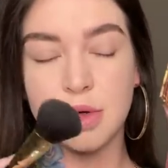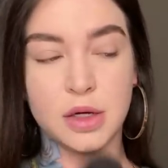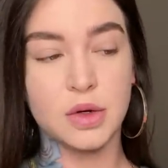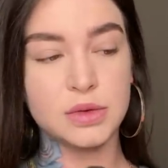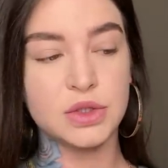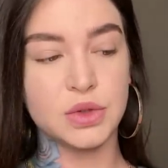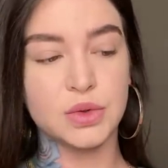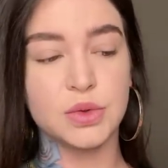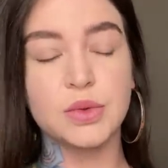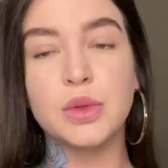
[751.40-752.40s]
go
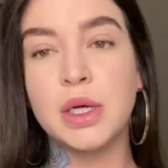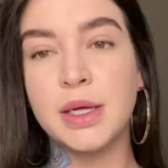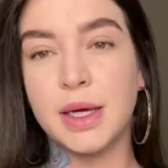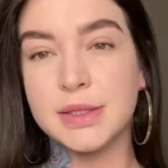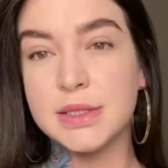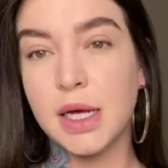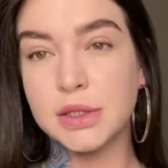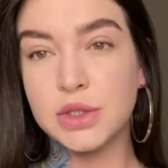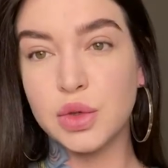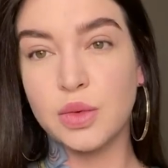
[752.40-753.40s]
to, it's not
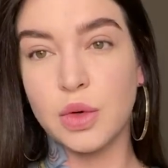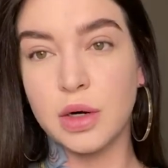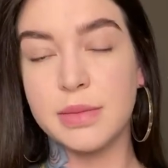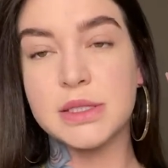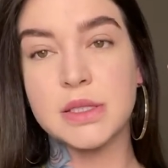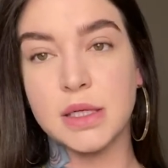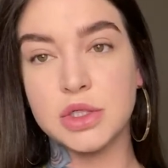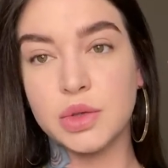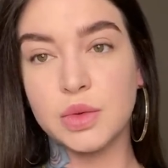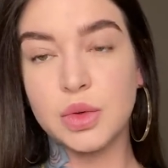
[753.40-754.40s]
too warm, it's not
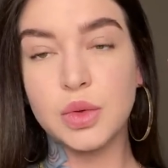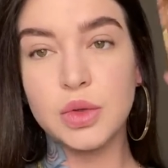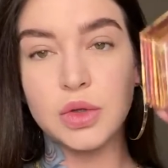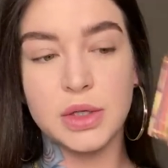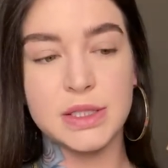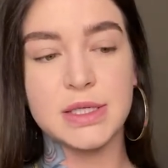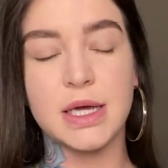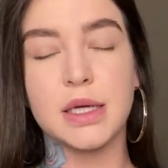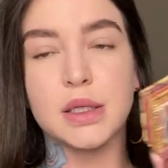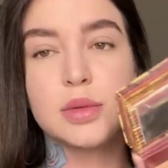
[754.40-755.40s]
too cool. It's
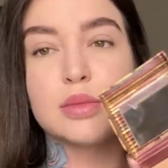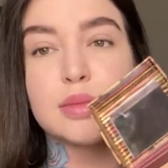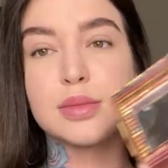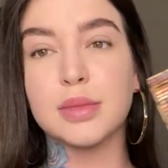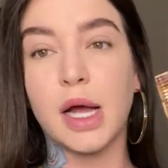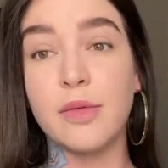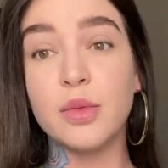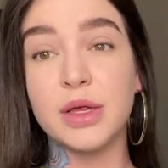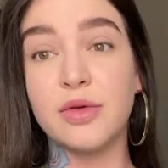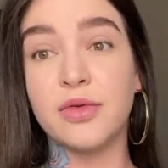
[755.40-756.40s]
like, I'm
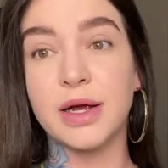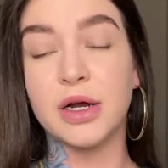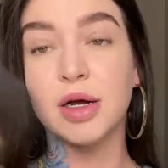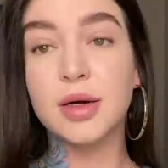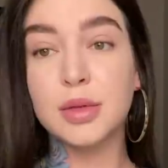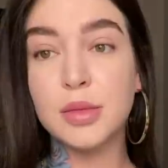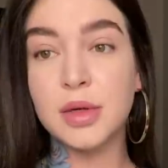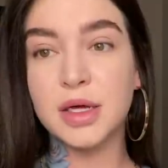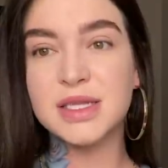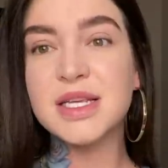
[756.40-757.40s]
really fair.
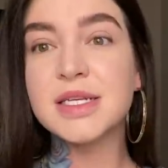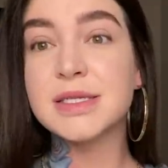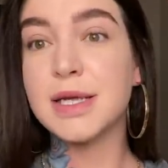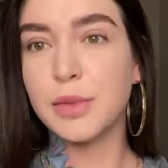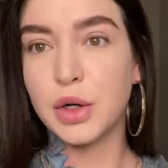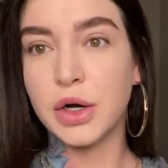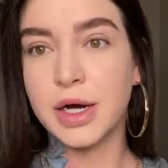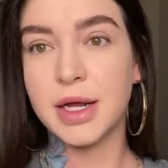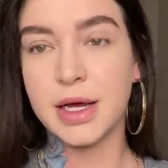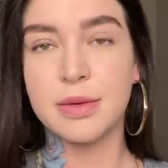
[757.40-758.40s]
It's like summer
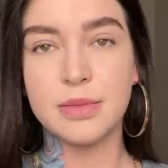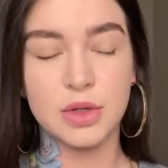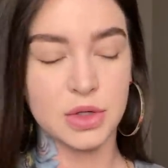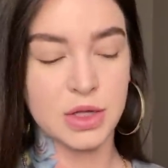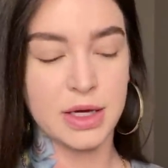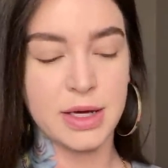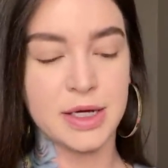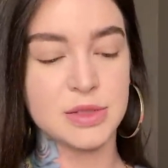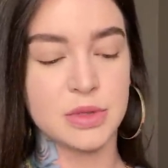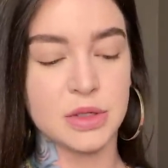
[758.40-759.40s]
and I look like
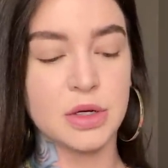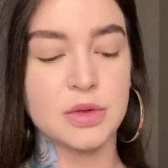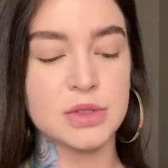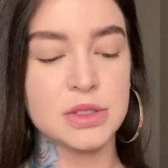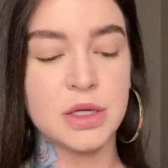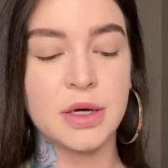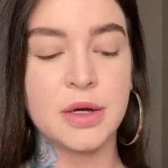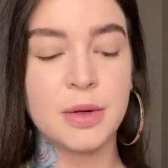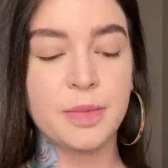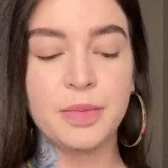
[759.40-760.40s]
Casper the Ghost.
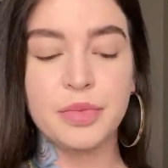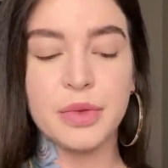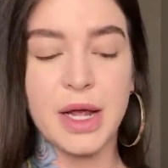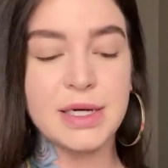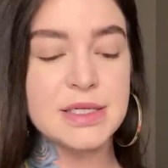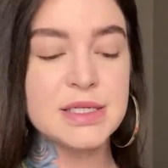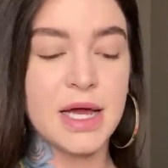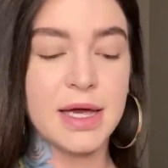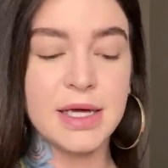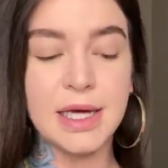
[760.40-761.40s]
I just,
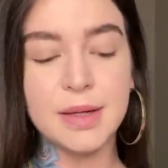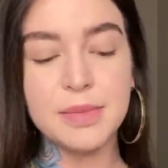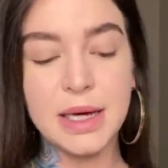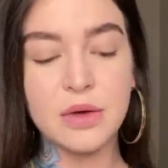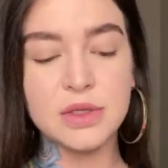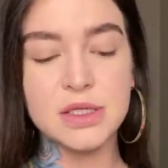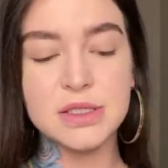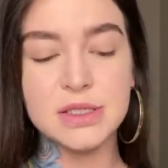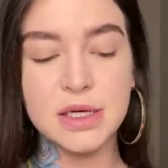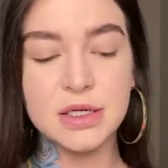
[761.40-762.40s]
I can't be out in the
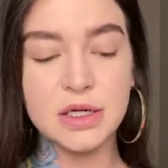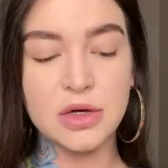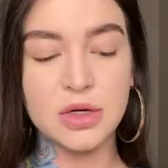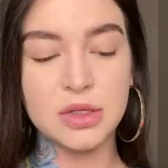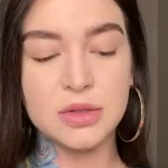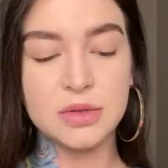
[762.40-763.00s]
sun, y'all